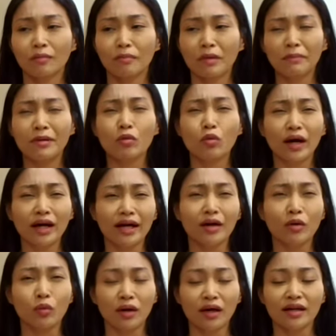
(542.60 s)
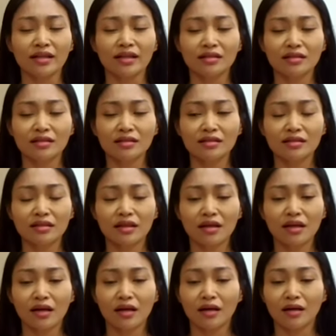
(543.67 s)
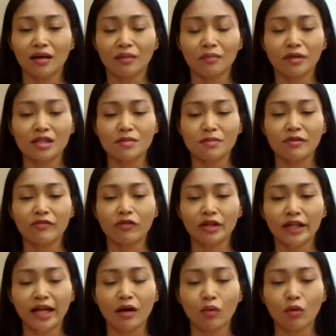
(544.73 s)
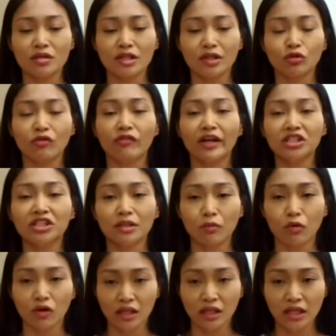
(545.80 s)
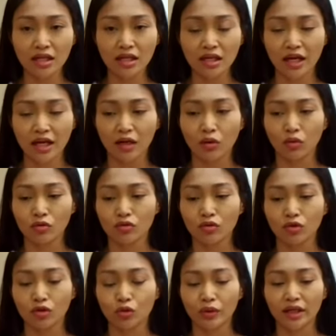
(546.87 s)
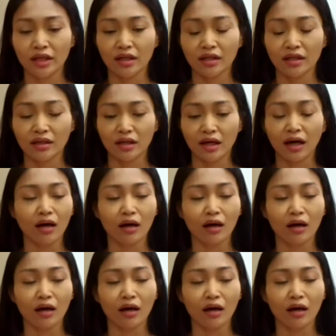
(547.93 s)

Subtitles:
maybe what I want. Because before that, I was into fashion modeling and also doing